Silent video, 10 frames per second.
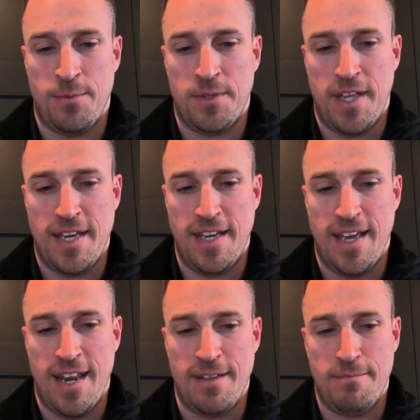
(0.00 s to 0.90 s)
And when they can
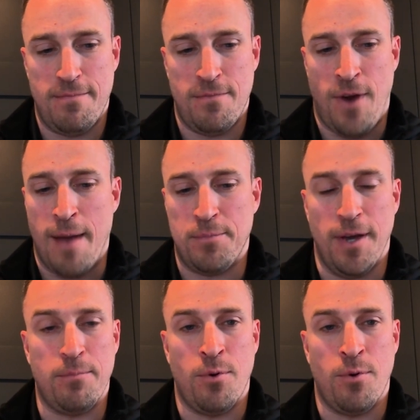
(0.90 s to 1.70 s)
get it wrapped up,